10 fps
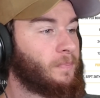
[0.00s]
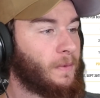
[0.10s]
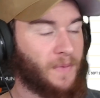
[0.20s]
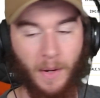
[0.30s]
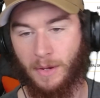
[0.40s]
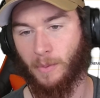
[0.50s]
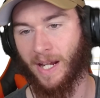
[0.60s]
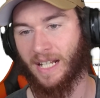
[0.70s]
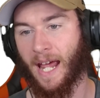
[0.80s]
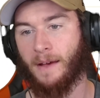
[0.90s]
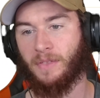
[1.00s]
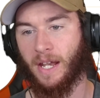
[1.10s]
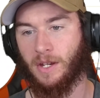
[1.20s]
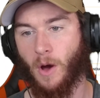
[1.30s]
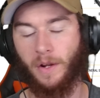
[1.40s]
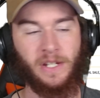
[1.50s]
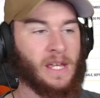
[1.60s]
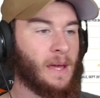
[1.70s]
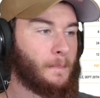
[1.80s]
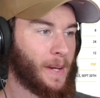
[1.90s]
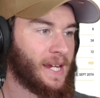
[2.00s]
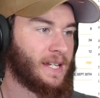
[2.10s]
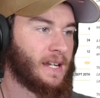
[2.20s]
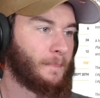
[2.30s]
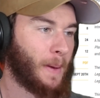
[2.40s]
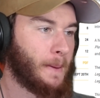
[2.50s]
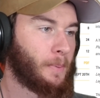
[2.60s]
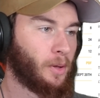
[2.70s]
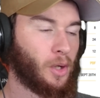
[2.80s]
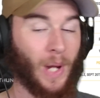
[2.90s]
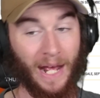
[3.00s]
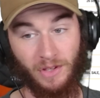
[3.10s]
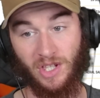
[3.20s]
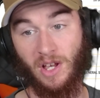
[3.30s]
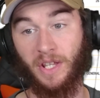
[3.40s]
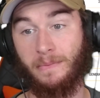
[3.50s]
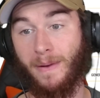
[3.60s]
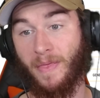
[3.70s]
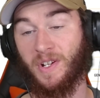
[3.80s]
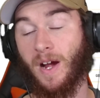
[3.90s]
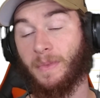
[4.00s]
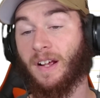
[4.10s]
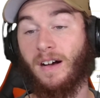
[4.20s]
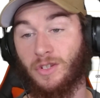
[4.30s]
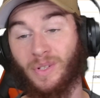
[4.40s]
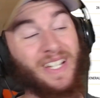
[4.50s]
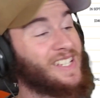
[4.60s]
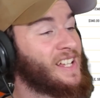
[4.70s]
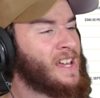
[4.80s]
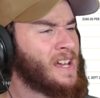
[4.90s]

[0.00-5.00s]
Very rarely have there not been people who haven't signed them by the time the cards are released.